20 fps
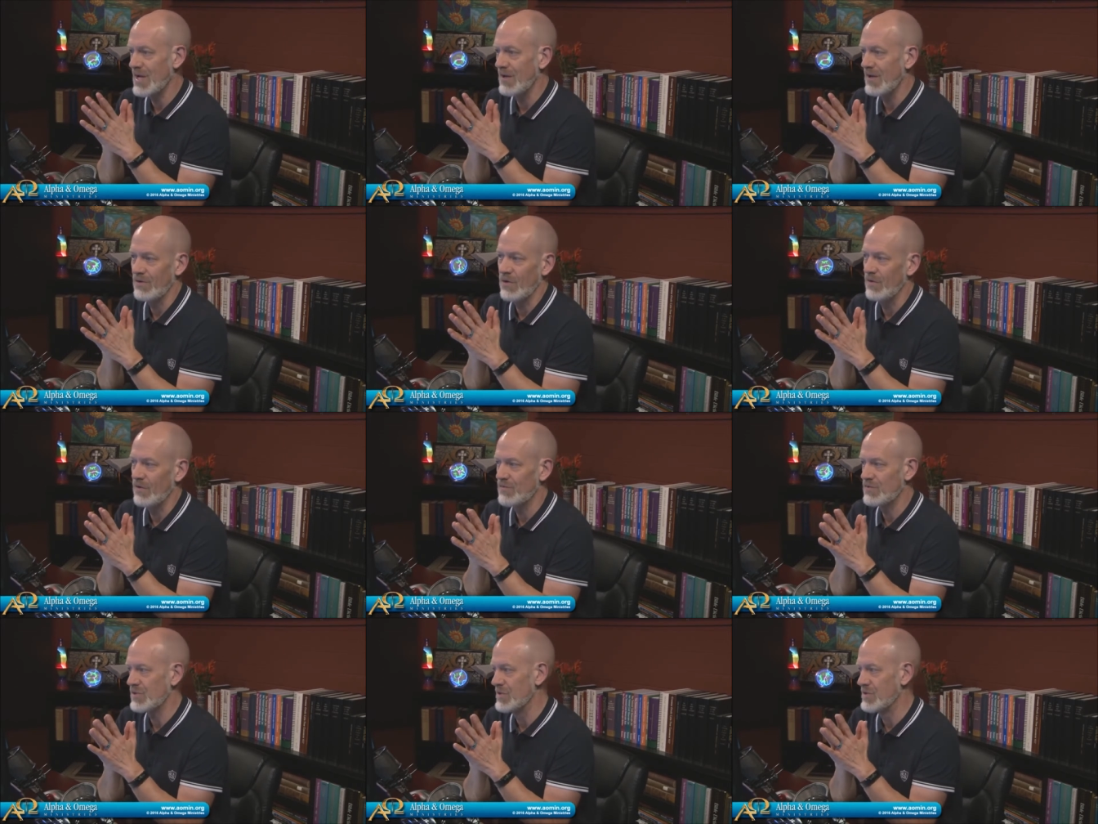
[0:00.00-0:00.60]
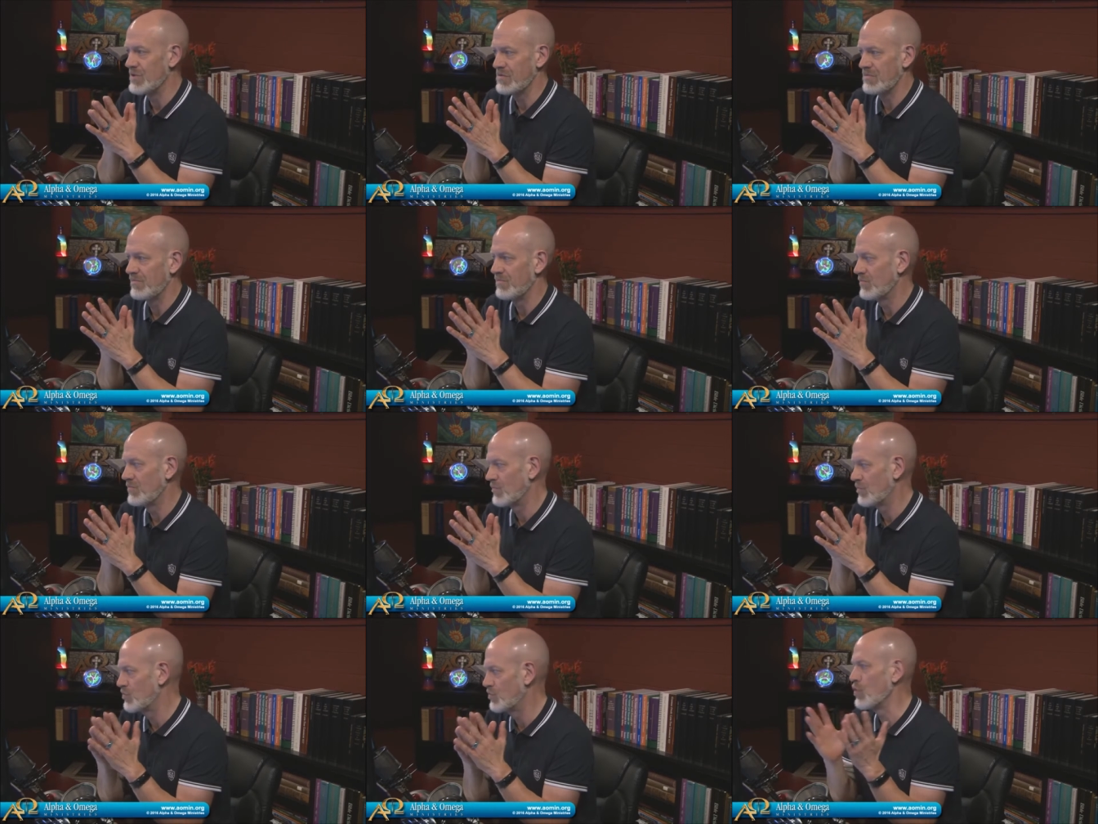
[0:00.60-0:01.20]
I don't know if she's
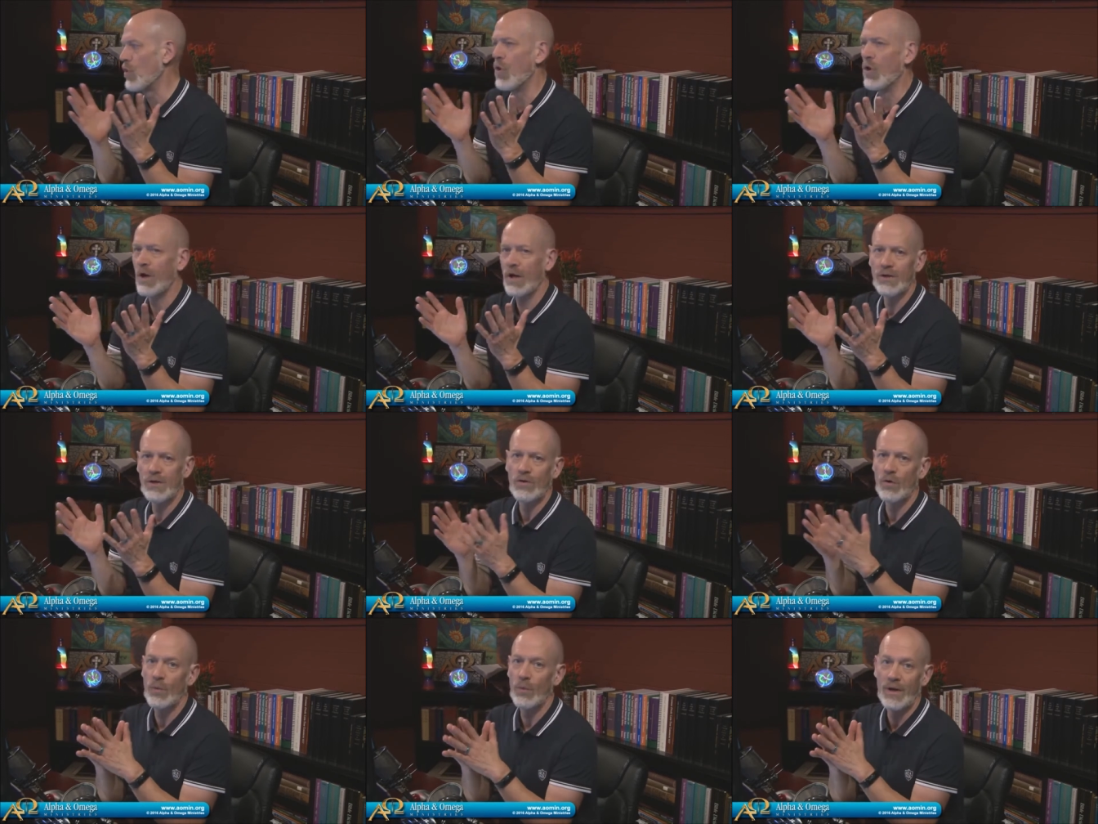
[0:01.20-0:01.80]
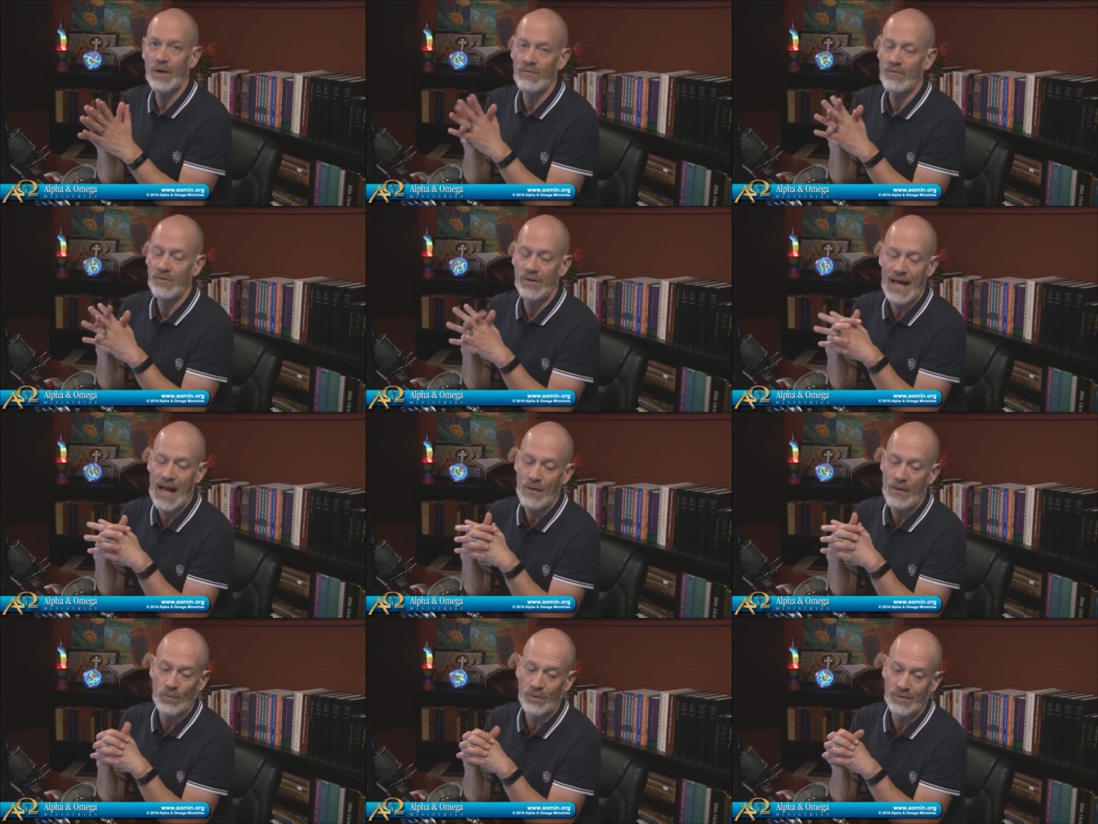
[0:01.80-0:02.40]
joined or whatever
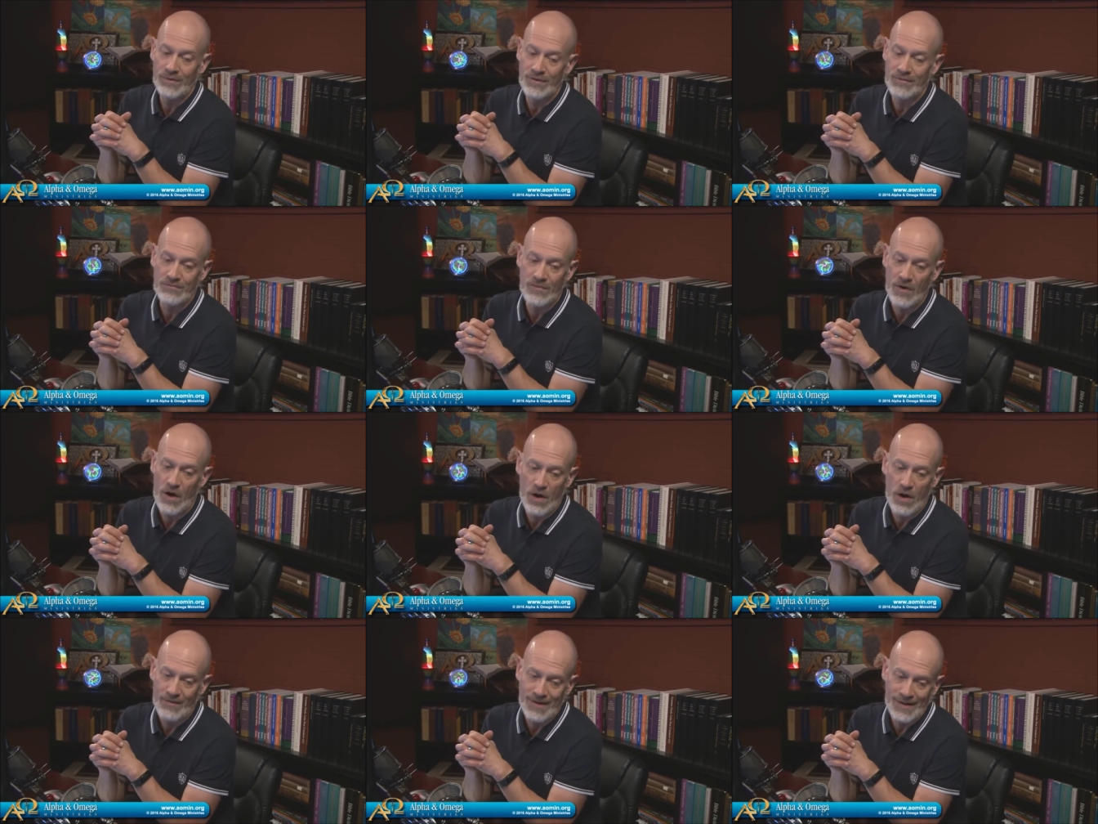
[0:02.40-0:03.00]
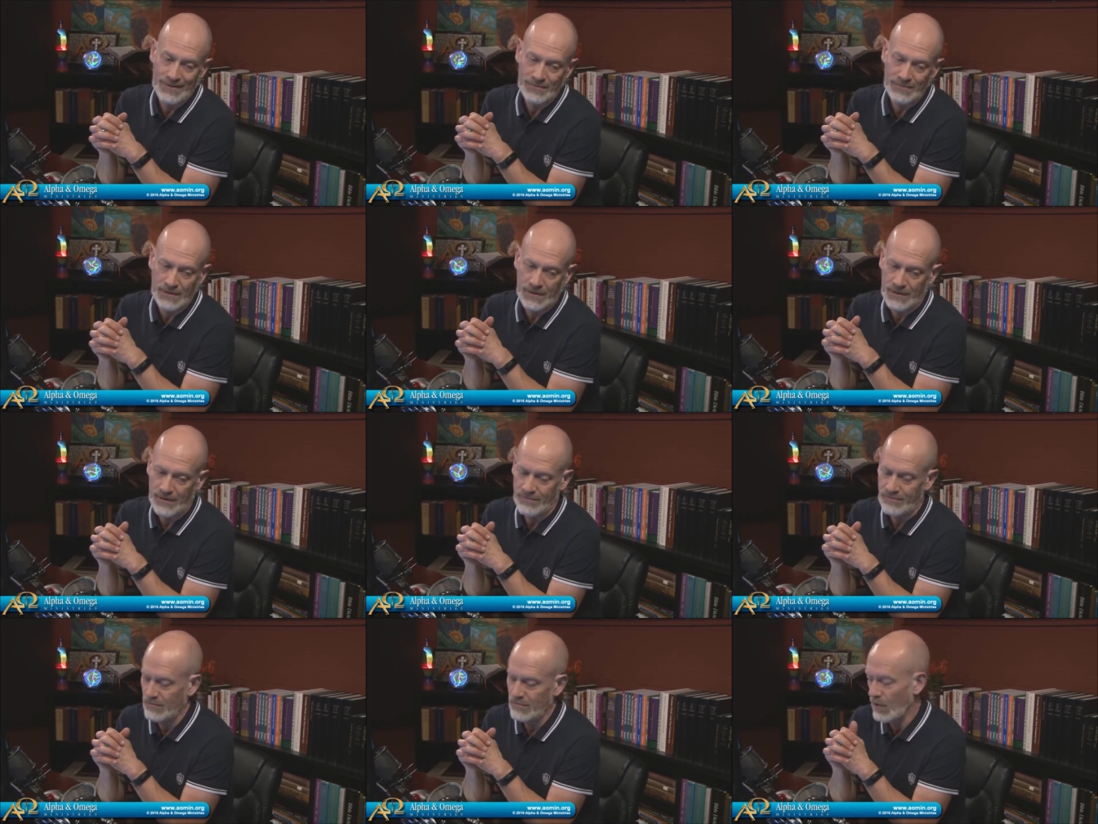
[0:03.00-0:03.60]
that would involve. I have
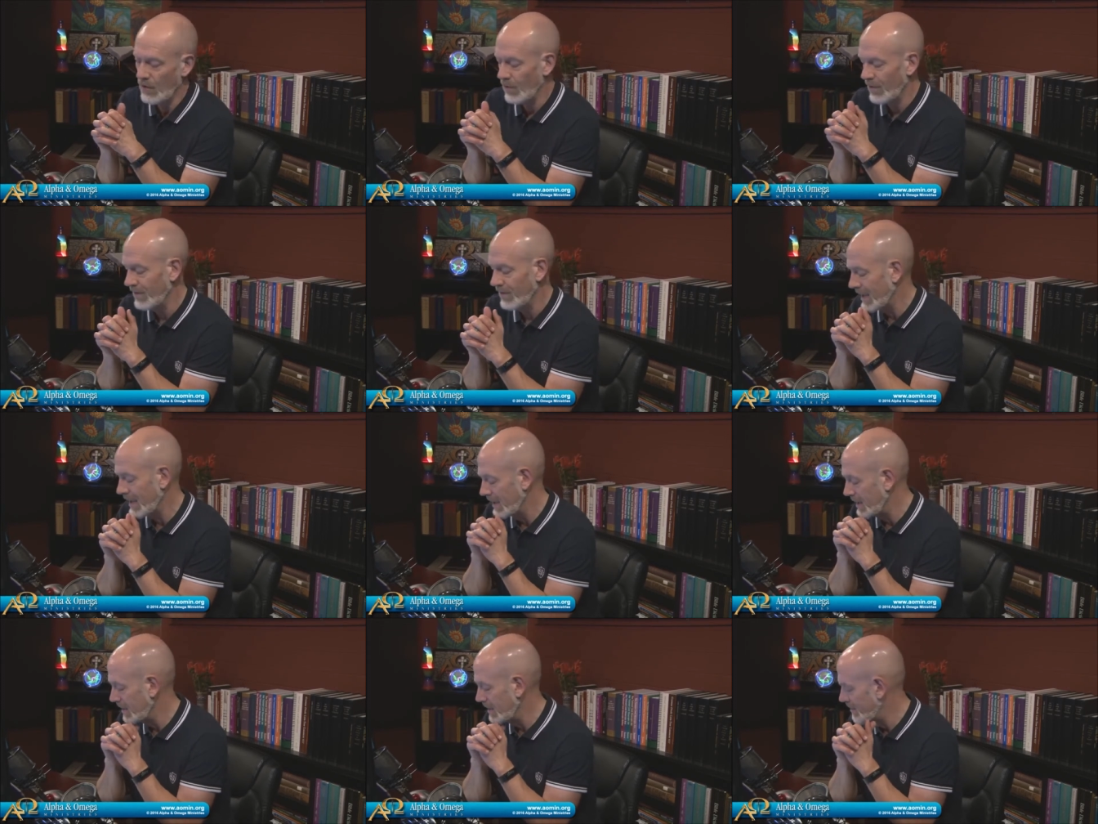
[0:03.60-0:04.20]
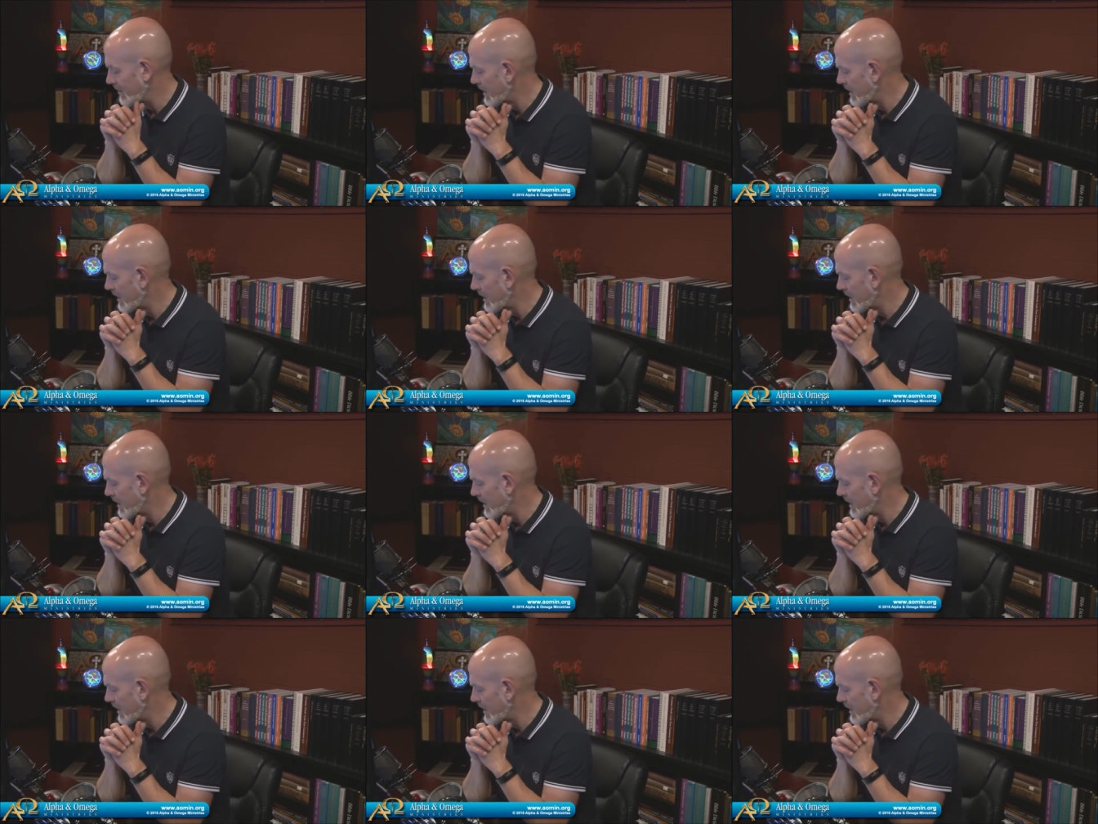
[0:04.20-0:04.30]
no earthly idea.